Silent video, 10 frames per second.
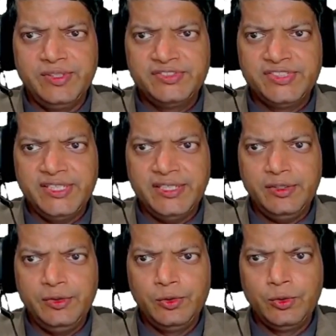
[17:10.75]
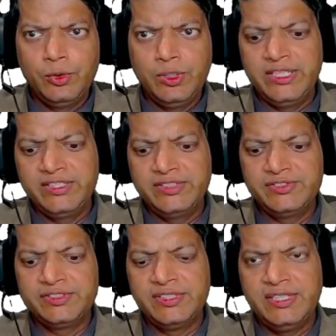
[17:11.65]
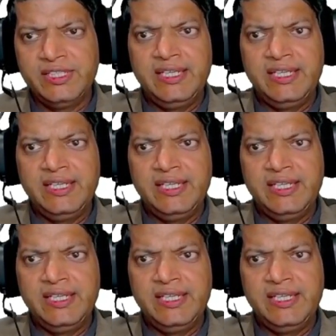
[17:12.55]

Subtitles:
We'll say row is